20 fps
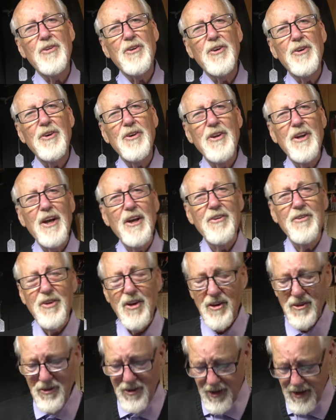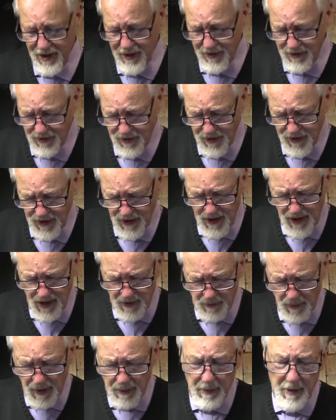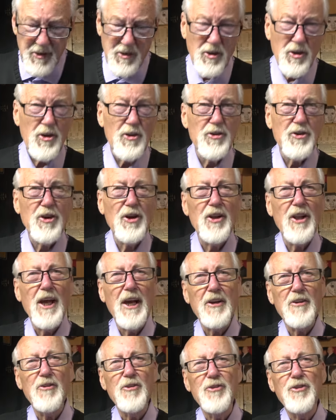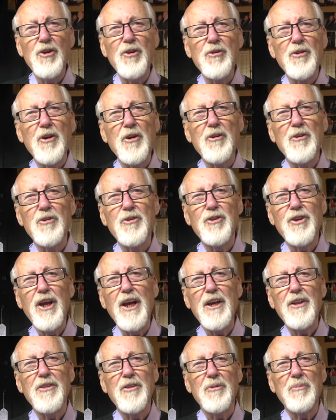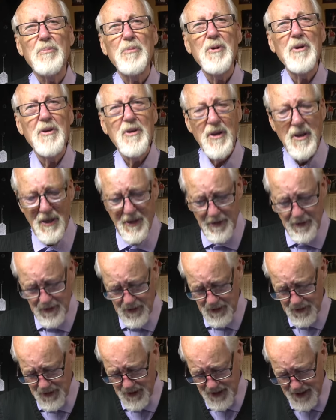Yeah, uh, for as some S As. Reason. Maybe they, it's because collectors don't understand them.